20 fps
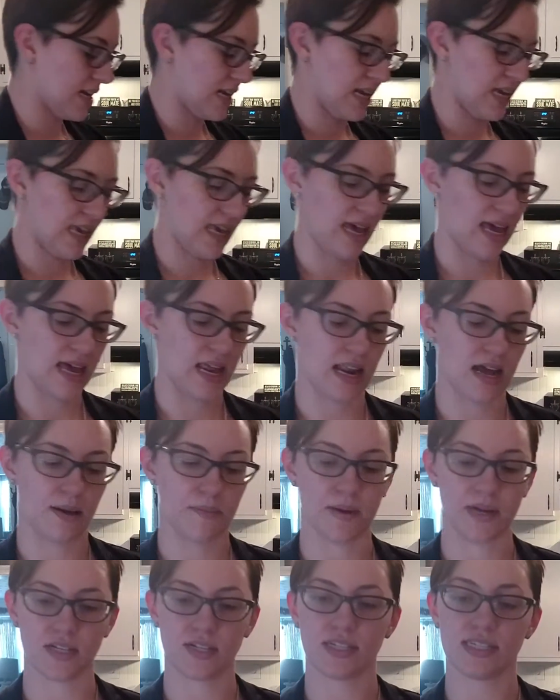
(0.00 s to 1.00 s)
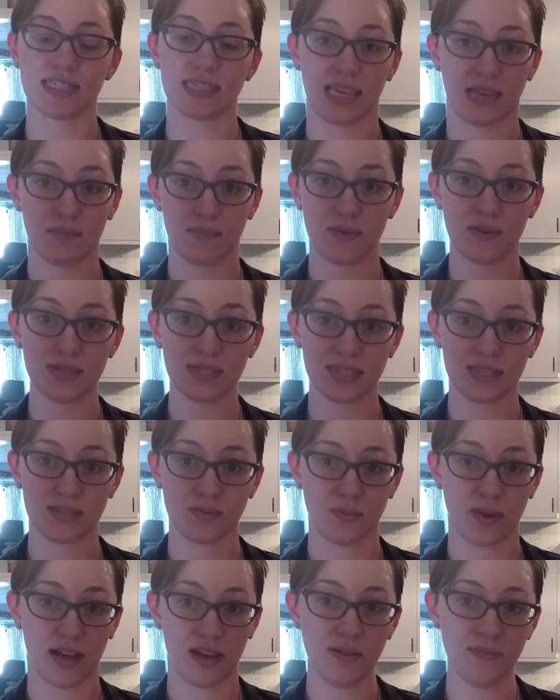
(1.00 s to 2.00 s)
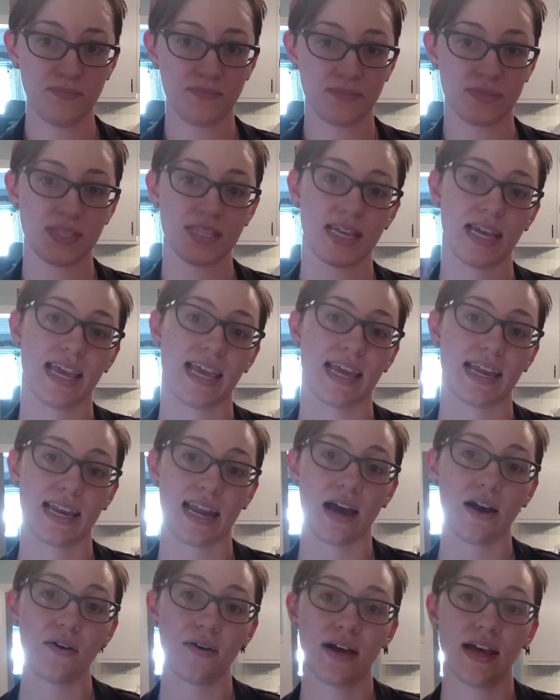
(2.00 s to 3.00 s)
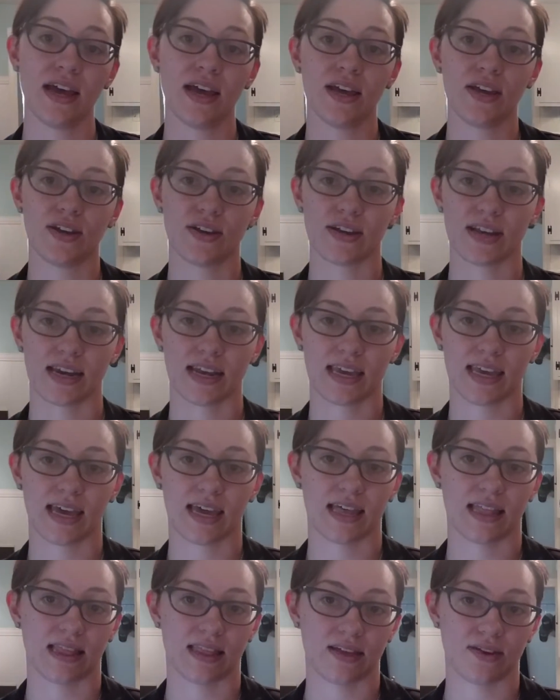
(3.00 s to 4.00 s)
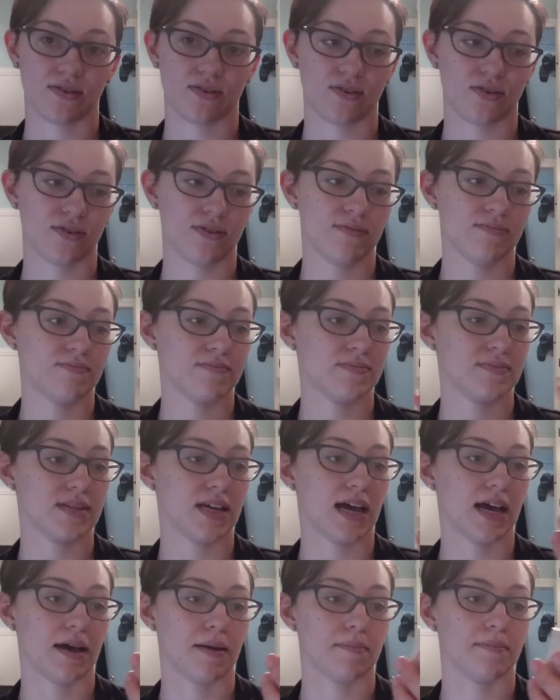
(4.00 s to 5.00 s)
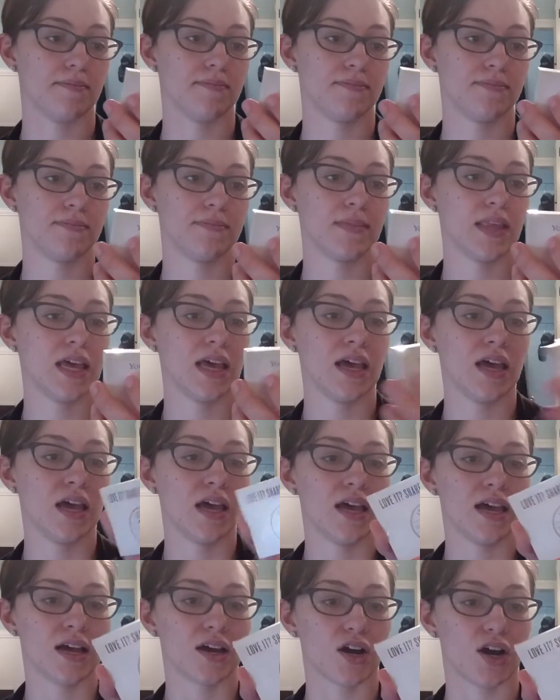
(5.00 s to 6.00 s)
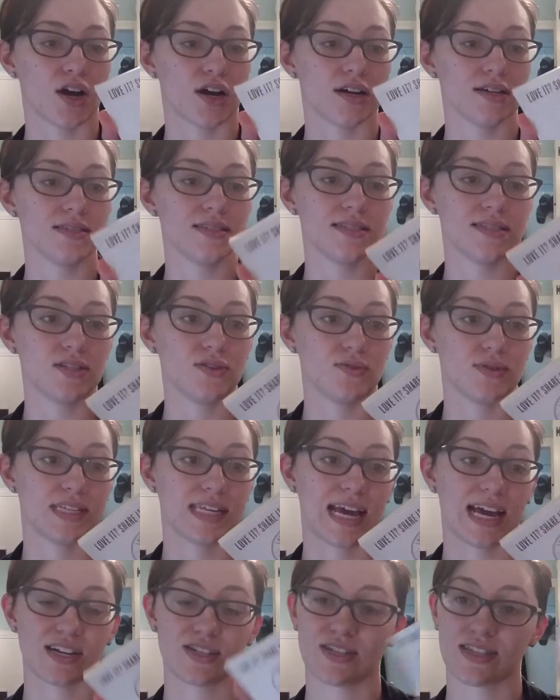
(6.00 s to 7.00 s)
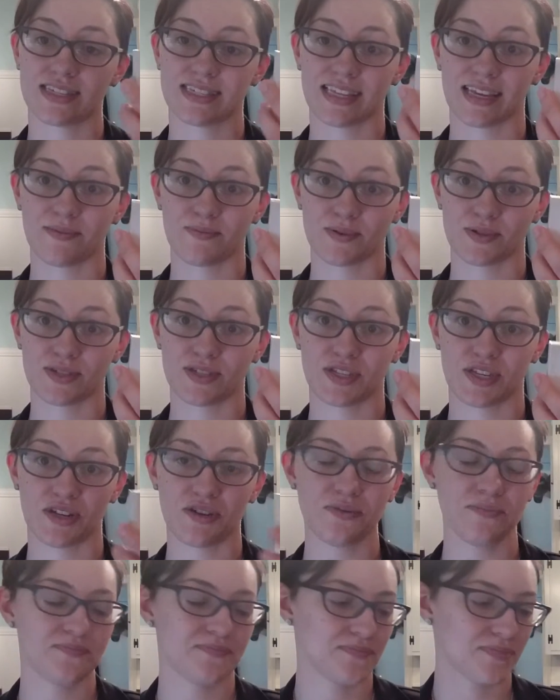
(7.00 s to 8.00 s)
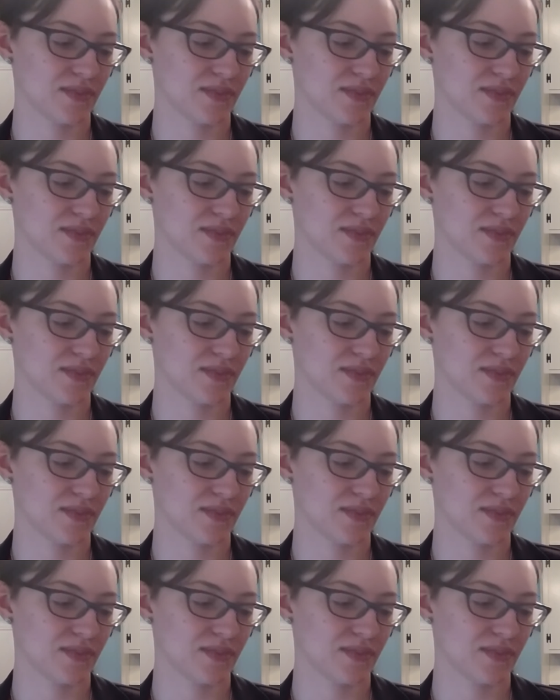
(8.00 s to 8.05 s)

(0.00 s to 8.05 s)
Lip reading: going to get a bunch of samples as well to hand out. You're going to get little cards to attach the samples to.